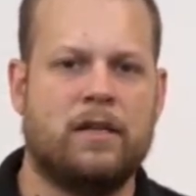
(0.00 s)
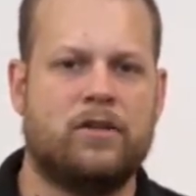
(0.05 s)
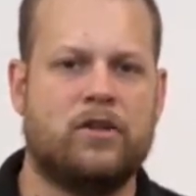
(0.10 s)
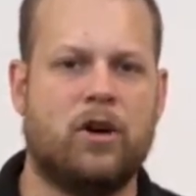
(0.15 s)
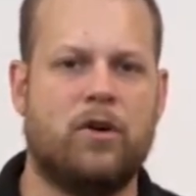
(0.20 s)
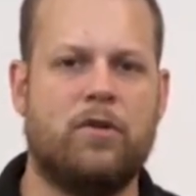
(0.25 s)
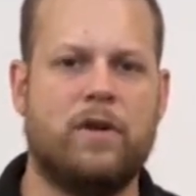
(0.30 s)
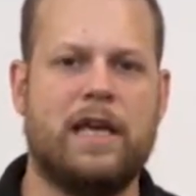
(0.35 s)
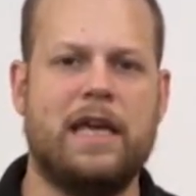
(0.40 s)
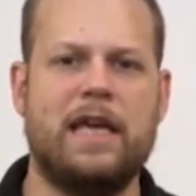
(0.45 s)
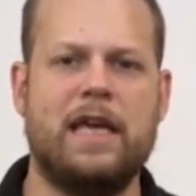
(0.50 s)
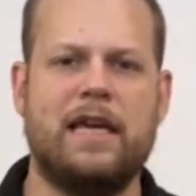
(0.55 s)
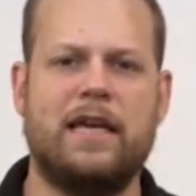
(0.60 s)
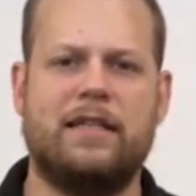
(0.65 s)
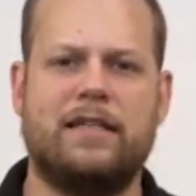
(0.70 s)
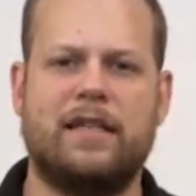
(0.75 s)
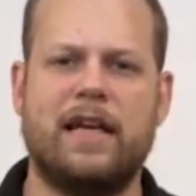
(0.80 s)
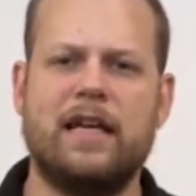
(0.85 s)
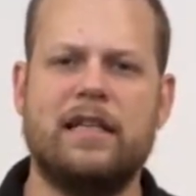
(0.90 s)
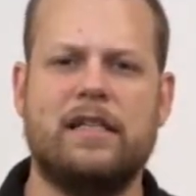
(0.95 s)
So he
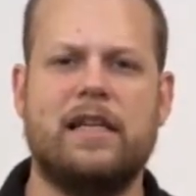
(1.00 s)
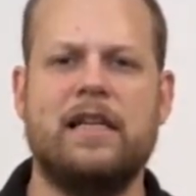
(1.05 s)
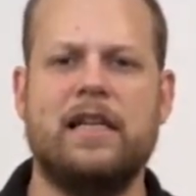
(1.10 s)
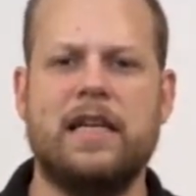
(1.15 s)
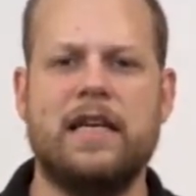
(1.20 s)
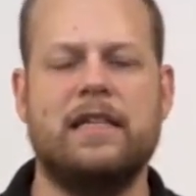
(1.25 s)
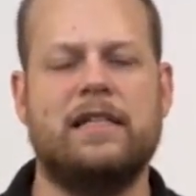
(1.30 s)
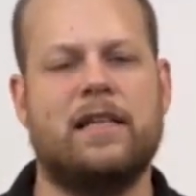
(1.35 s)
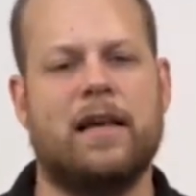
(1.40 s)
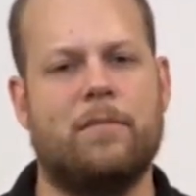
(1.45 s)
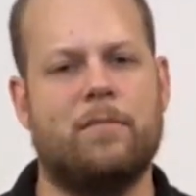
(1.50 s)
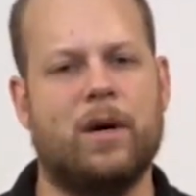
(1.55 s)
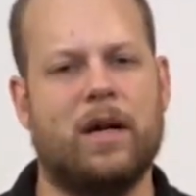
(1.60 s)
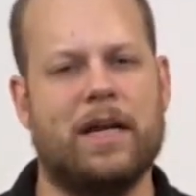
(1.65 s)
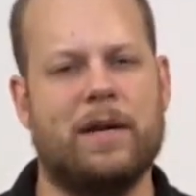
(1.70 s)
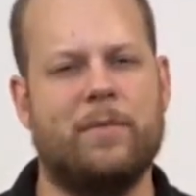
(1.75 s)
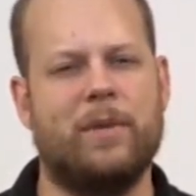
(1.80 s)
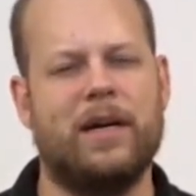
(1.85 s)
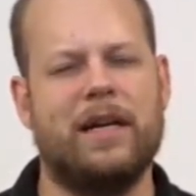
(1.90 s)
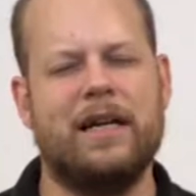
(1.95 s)
says he needs that
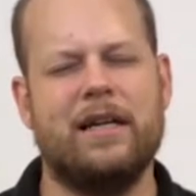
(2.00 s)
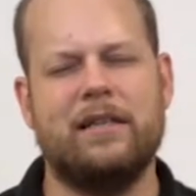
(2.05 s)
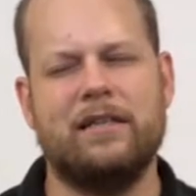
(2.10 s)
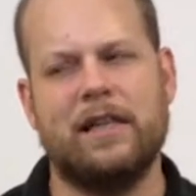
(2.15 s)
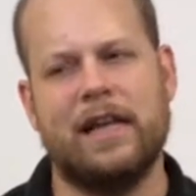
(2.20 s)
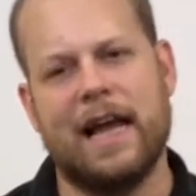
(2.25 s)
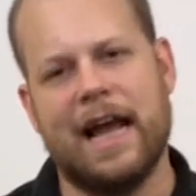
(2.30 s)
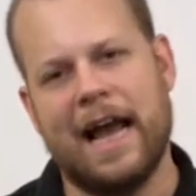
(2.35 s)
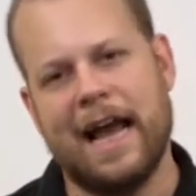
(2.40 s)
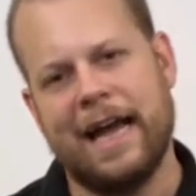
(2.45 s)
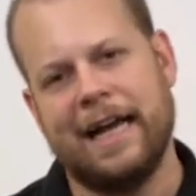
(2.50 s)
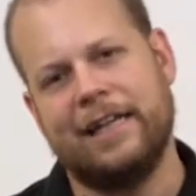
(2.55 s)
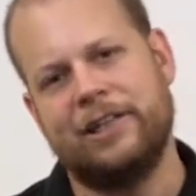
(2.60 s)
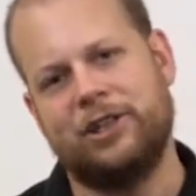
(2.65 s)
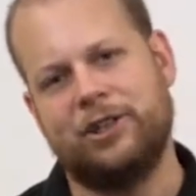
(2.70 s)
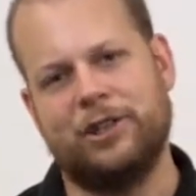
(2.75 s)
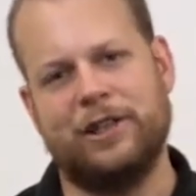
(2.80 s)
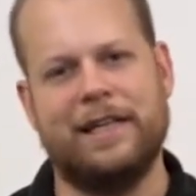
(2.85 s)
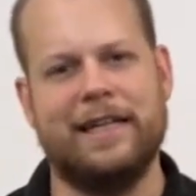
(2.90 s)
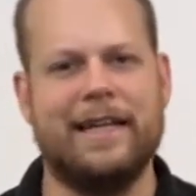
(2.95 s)
money, but he doesn't
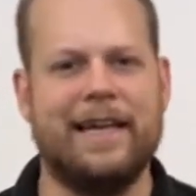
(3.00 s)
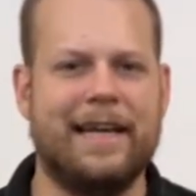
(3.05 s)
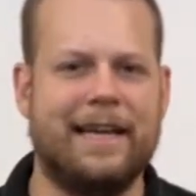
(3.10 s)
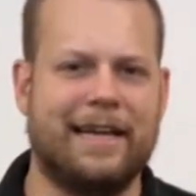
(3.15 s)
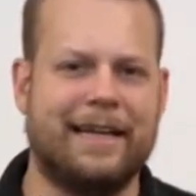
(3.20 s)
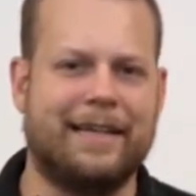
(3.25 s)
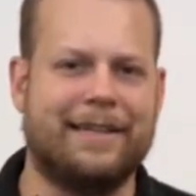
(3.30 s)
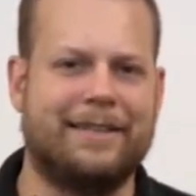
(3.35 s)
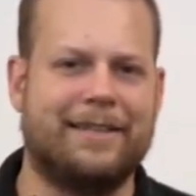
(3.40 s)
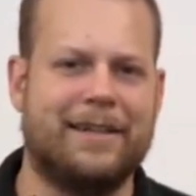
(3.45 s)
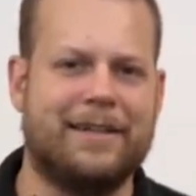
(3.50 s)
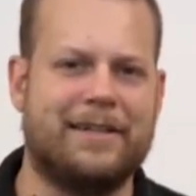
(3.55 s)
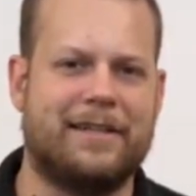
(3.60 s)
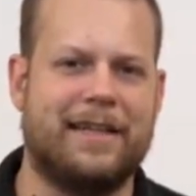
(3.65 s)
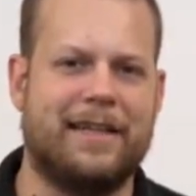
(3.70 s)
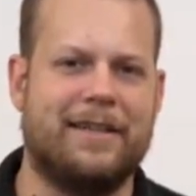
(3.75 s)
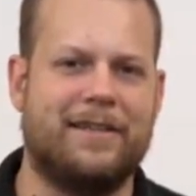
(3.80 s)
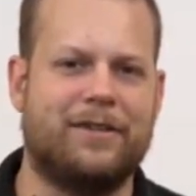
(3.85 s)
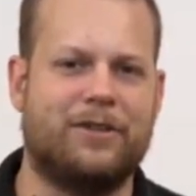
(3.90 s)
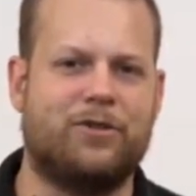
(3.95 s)
actually need it, does
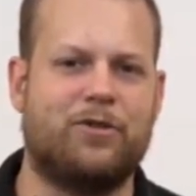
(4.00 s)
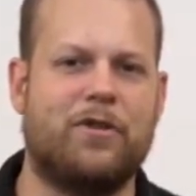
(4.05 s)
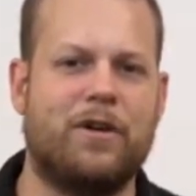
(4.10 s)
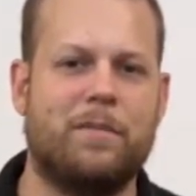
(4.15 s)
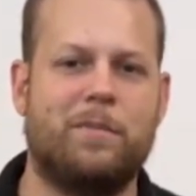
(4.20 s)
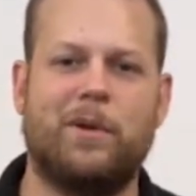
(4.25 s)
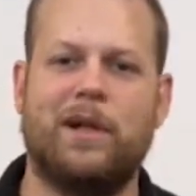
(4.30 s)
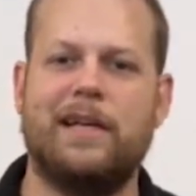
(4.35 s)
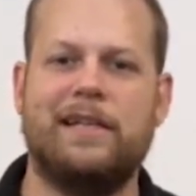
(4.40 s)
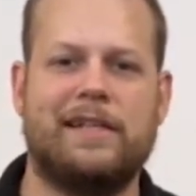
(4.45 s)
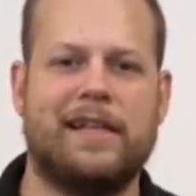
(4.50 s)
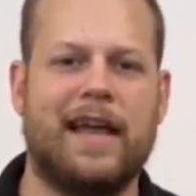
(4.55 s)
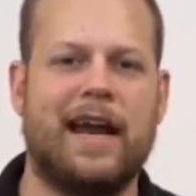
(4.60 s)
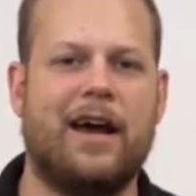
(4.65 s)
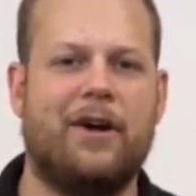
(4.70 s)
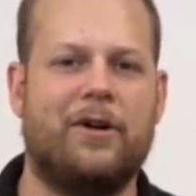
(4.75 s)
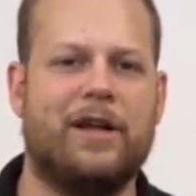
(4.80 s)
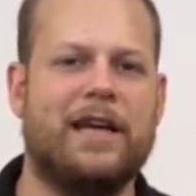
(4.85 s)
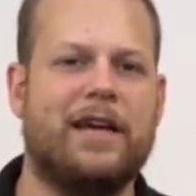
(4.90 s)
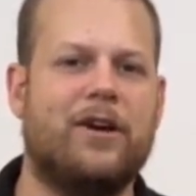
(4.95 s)
he? The story plays that
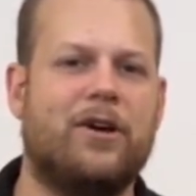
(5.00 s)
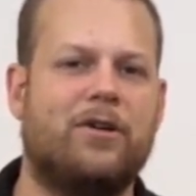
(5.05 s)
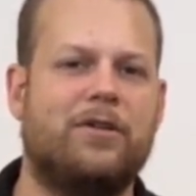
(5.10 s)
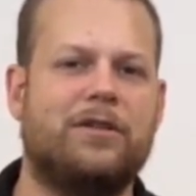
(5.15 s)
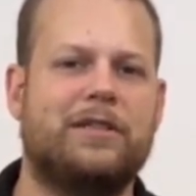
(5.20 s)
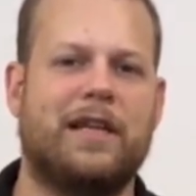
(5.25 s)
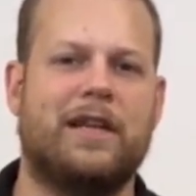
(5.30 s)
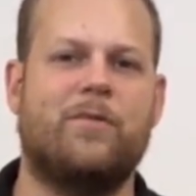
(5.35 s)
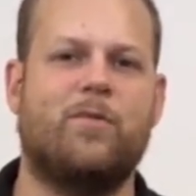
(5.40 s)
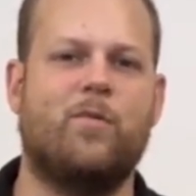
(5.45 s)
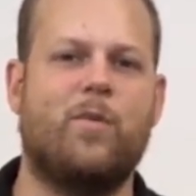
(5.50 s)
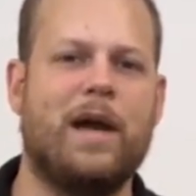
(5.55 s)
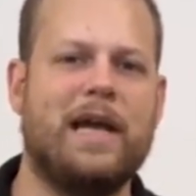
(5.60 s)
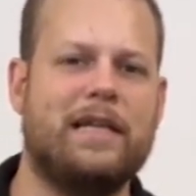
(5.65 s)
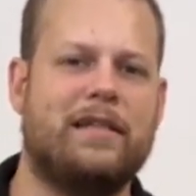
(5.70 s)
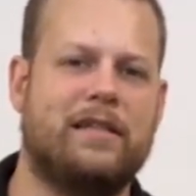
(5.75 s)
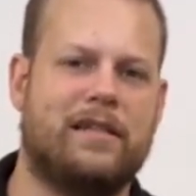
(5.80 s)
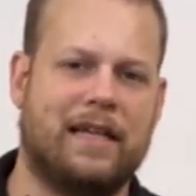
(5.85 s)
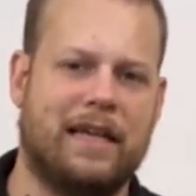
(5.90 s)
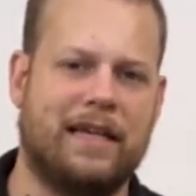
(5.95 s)
out. He goes and
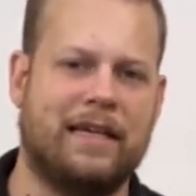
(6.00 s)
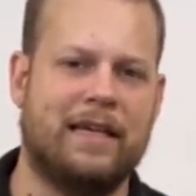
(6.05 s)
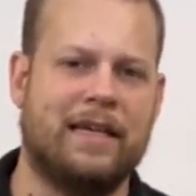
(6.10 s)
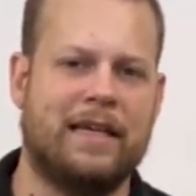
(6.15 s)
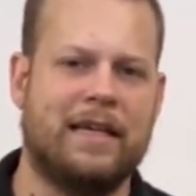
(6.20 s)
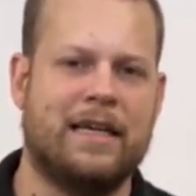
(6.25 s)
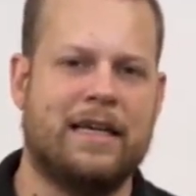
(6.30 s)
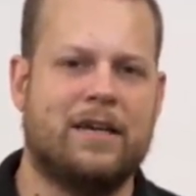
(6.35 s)
wastes it.